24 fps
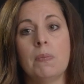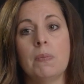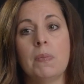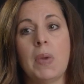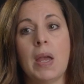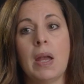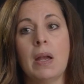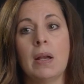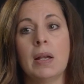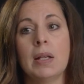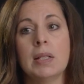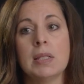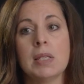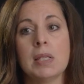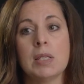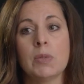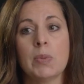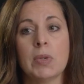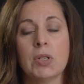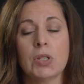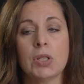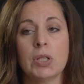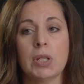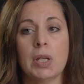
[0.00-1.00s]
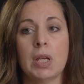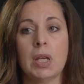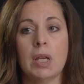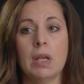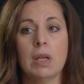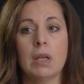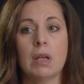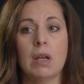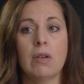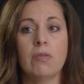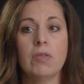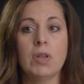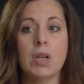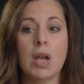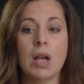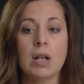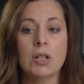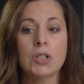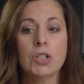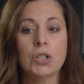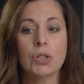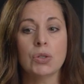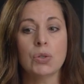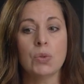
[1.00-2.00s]
parents, especially of
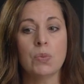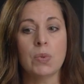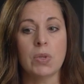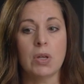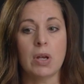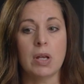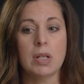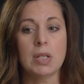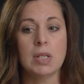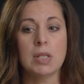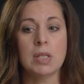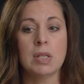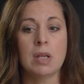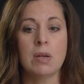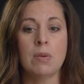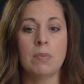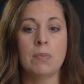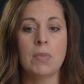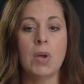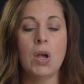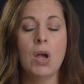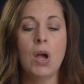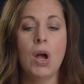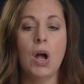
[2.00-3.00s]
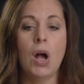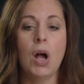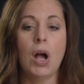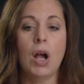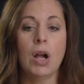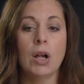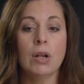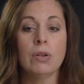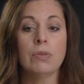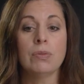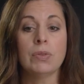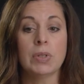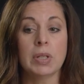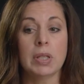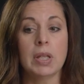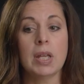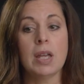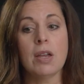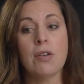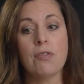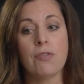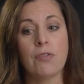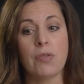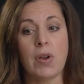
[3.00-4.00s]
young children with autism, are
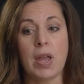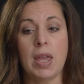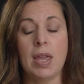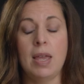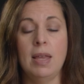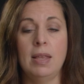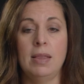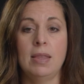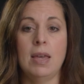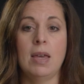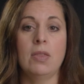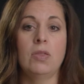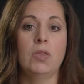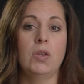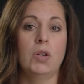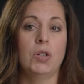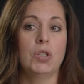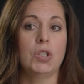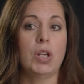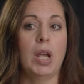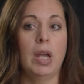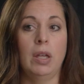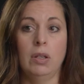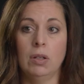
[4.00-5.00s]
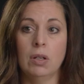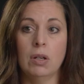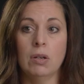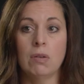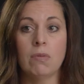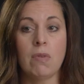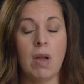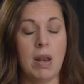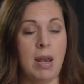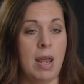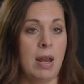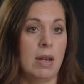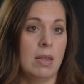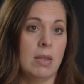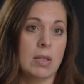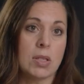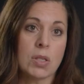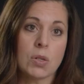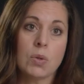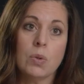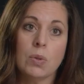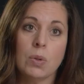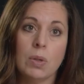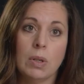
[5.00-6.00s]
really afraid that their child could run out of the
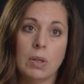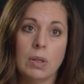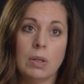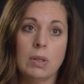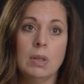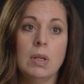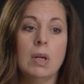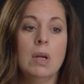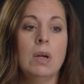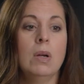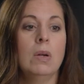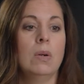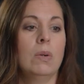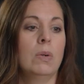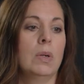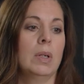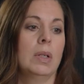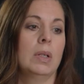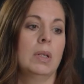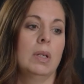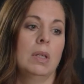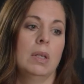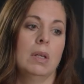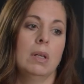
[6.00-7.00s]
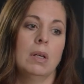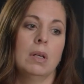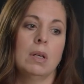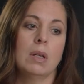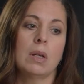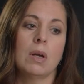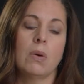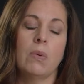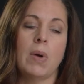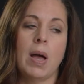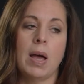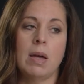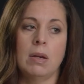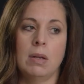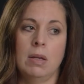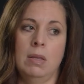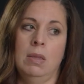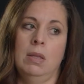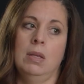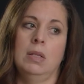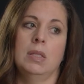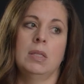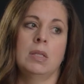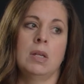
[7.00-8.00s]
school or could go out
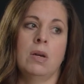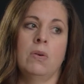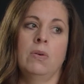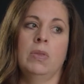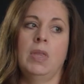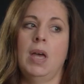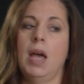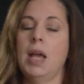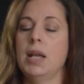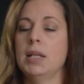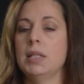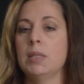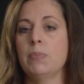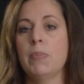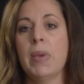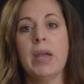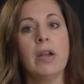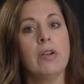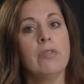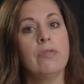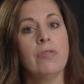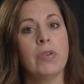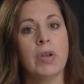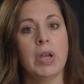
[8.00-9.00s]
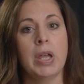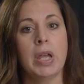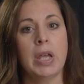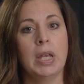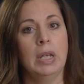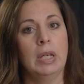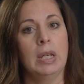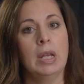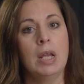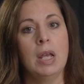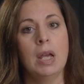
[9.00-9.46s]
on the snow and the ice barefoot,